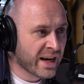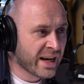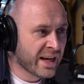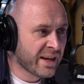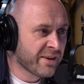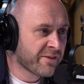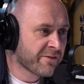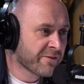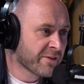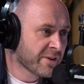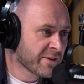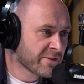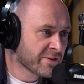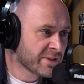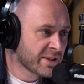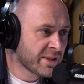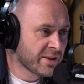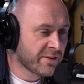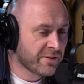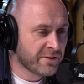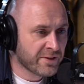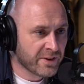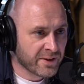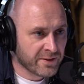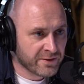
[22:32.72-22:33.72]
a
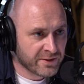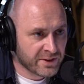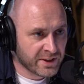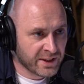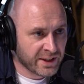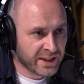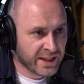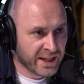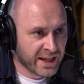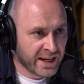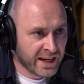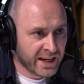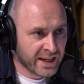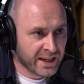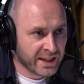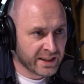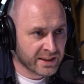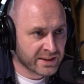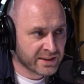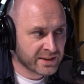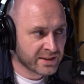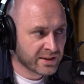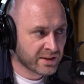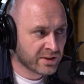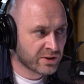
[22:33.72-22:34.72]
50-50
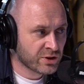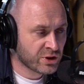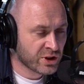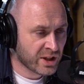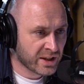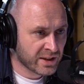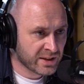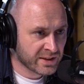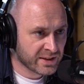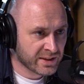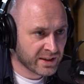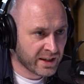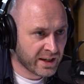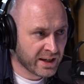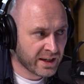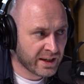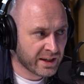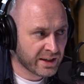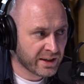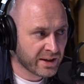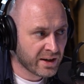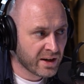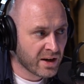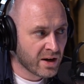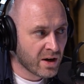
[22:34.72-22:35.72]
case on
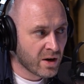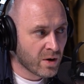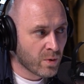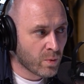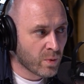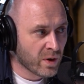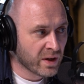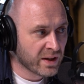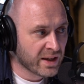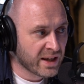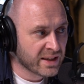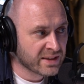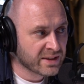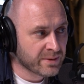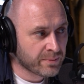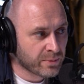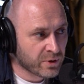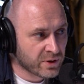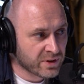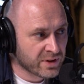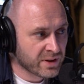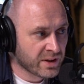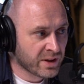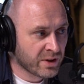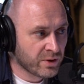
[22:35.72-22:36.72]
genocide, well, as a
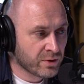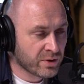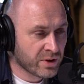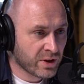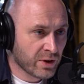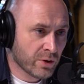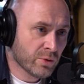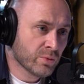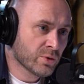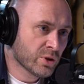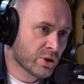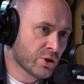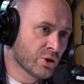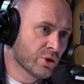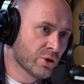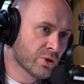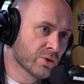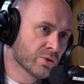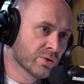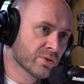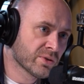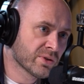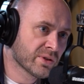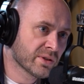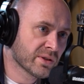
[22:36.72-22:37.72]
prosecutor, you would
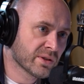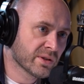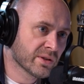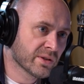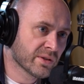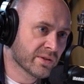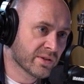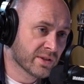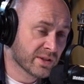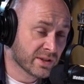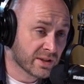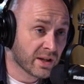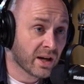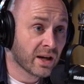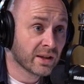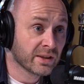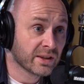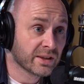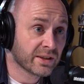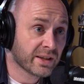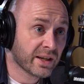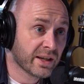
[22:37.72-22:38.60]
choose the solid